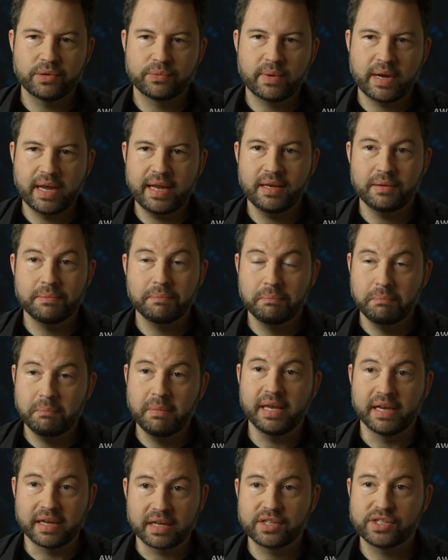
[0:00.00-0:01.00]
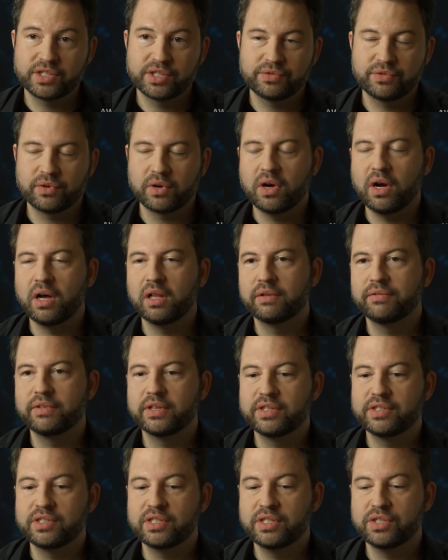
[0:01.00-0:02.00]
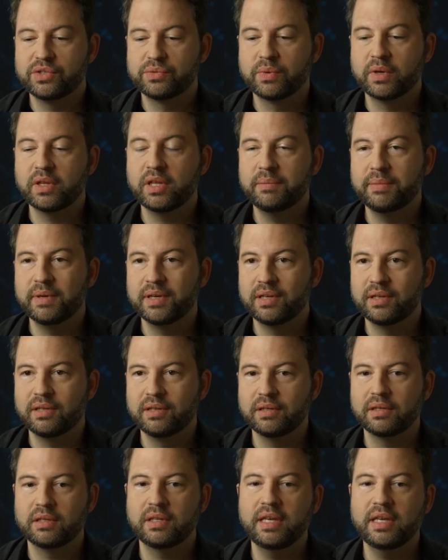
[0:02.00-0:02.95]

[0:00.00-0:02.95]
right mix for all of this has really been